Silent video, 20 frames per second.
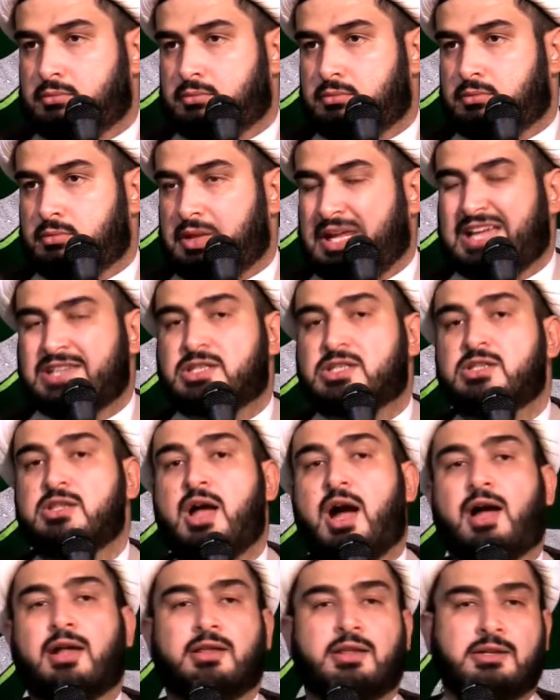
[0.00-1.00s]
It's
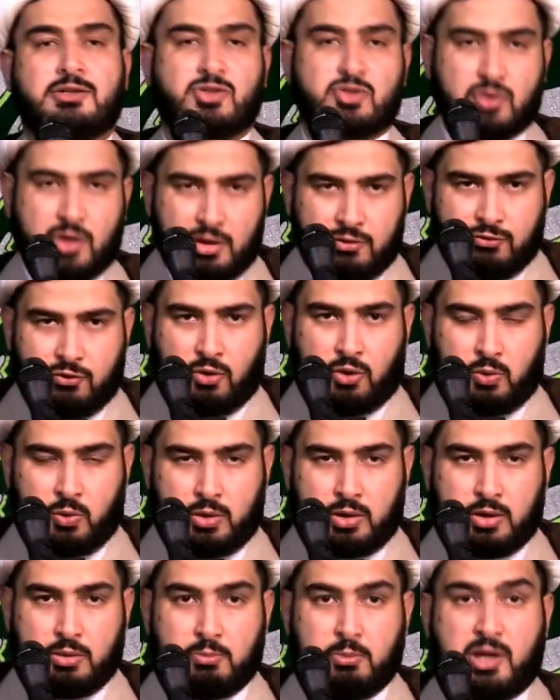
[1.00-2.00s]
not
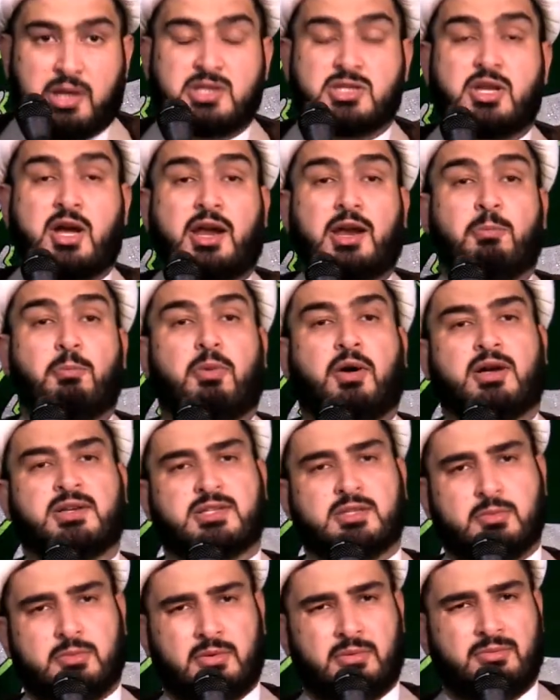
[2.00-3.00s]
straightforward, but it's not
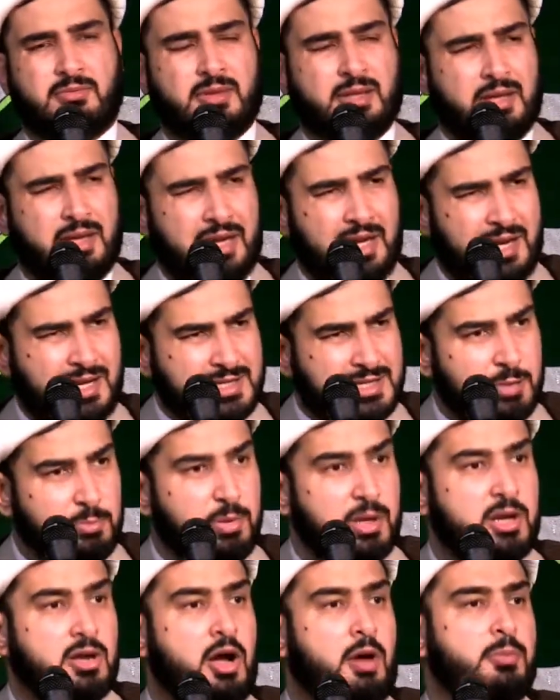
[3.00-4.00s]
impossible. It is a
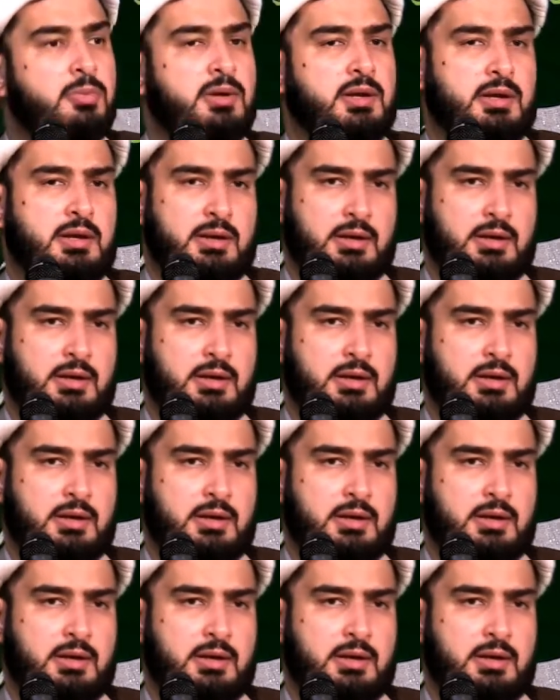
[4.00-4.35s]
bit complicated,